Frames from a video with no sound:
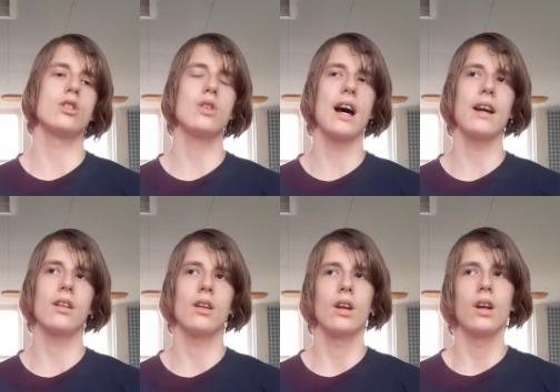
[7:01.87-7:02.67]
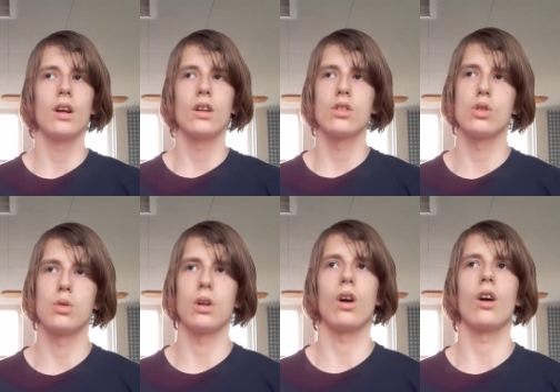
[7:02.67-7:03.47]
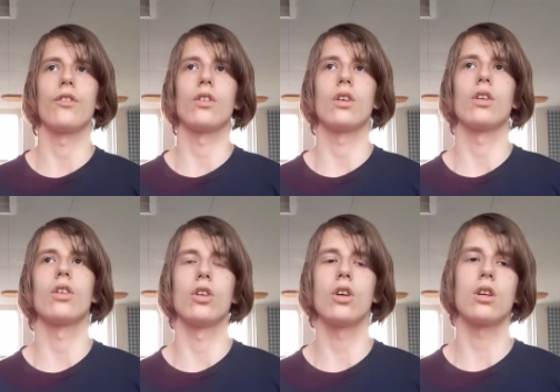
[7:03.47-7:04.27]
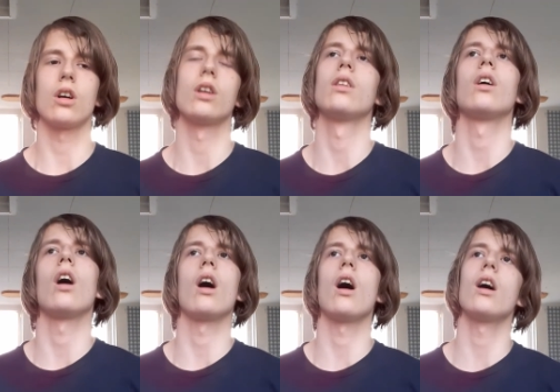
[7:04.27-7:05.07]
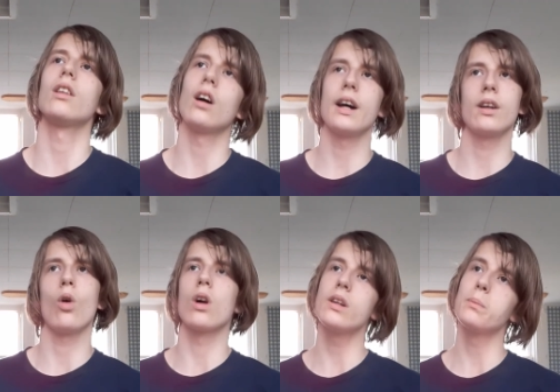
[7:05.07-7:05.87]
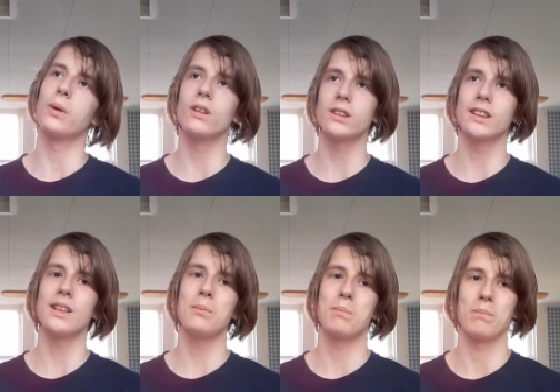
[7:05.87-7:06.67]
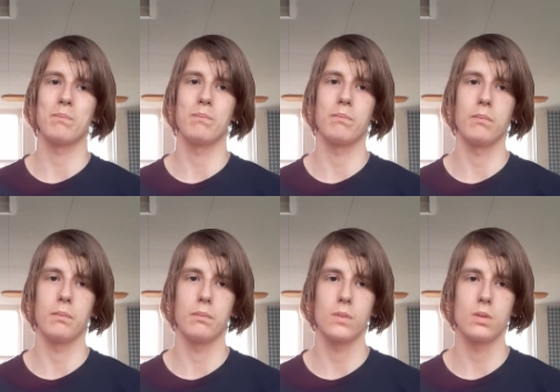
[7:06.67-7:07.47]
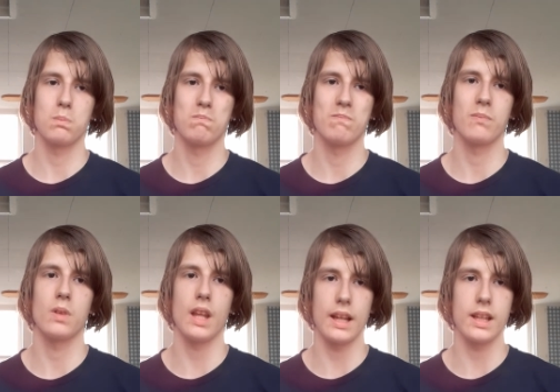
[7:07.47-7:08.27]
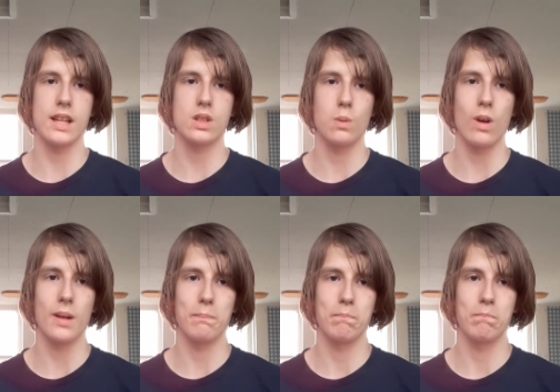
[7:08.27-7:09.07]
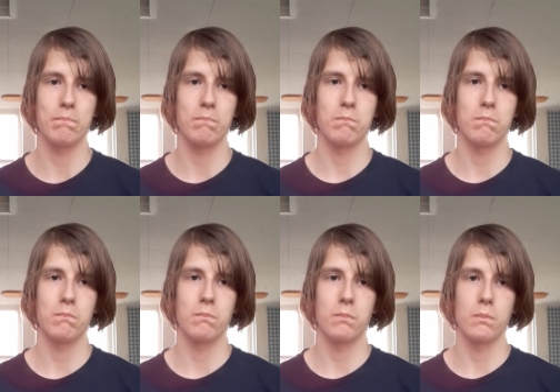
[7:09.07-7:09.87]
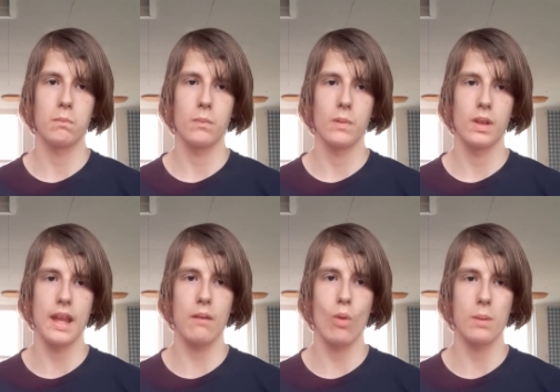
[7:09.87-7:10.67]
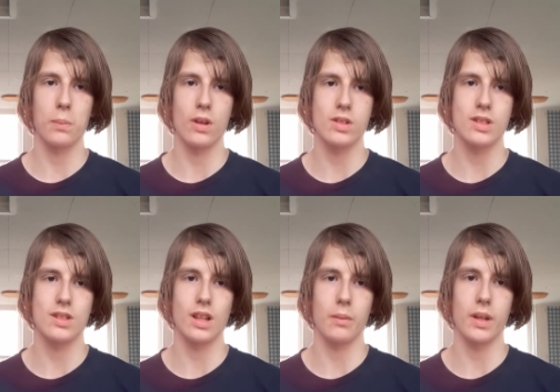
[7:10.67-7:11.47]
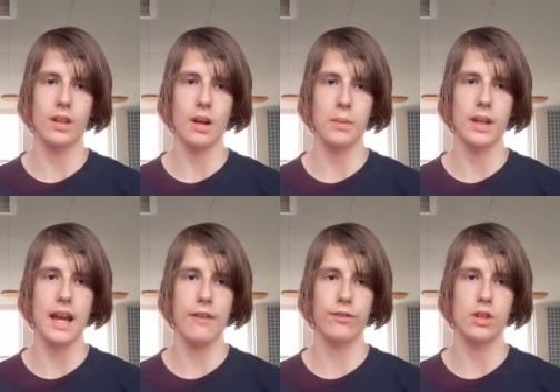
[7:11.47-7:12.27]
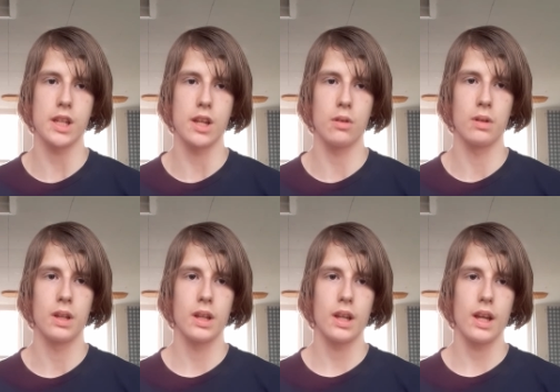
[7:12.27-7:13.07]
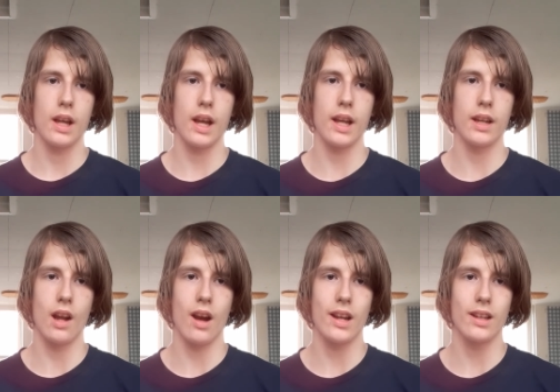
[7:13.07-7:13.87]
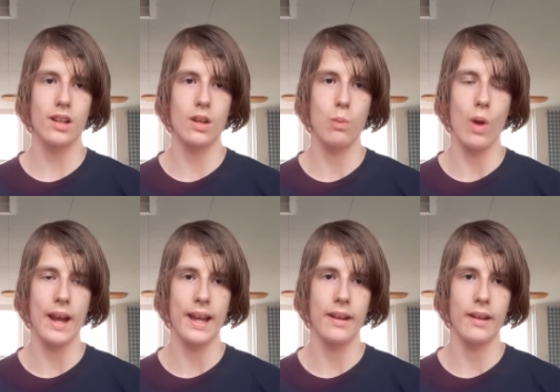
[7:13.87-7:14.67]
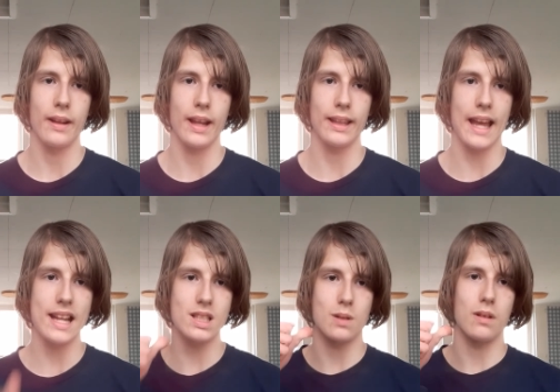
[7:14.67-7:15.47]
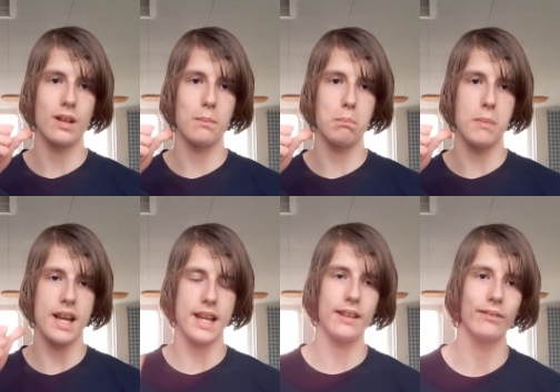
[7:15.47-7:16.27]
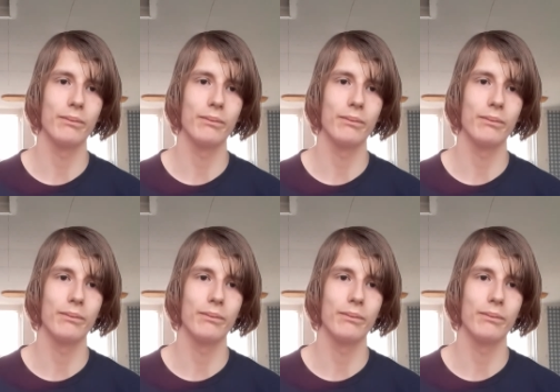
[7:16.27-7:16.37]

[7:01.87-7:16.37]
to that, to her on online or in person, then guess what? That one person's gonna be coming after you, and not in a good way. And that's me.